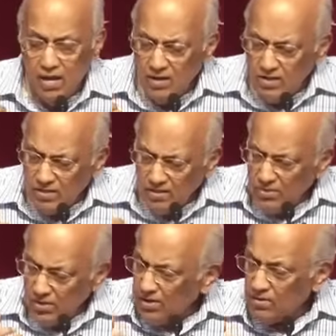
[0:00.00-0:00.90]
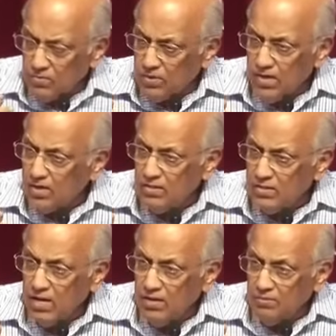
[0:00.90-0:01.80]
I can't seem to hear what God is
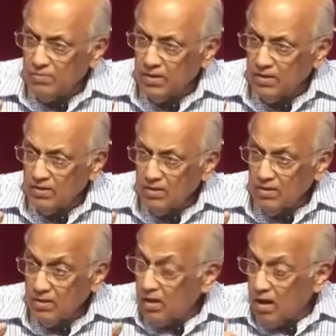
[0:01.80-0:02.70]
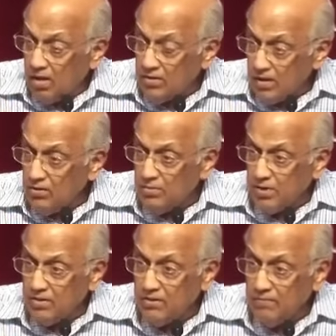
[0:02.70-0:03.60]
saying to me. I'll tell you,
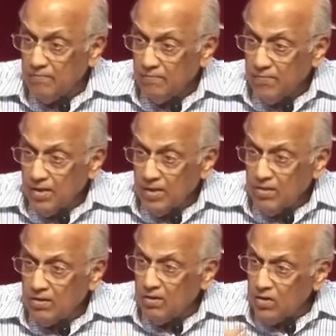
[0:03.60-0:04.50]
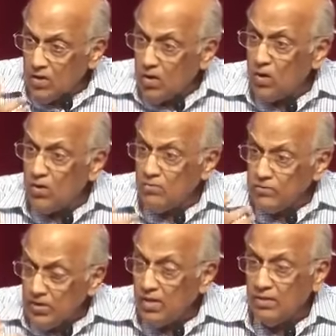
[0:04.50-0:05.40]
brother, there are a lot
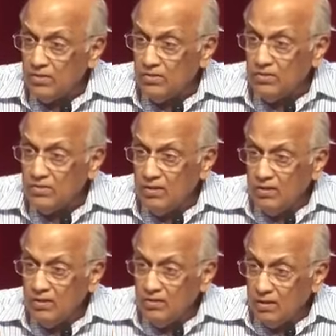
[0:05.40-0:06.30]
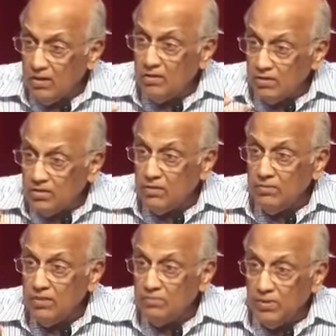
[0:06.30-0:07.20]
of things that are
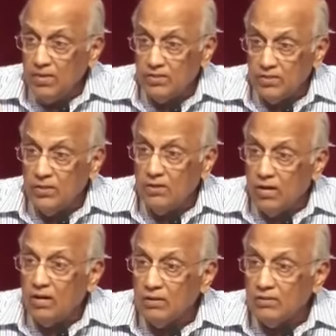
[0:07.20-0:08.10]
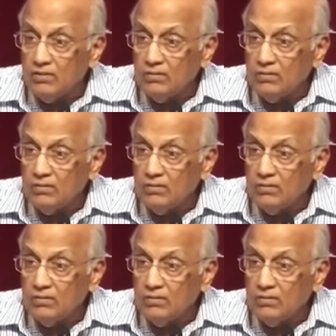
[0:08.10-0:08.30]
disturbing the peace in your heart.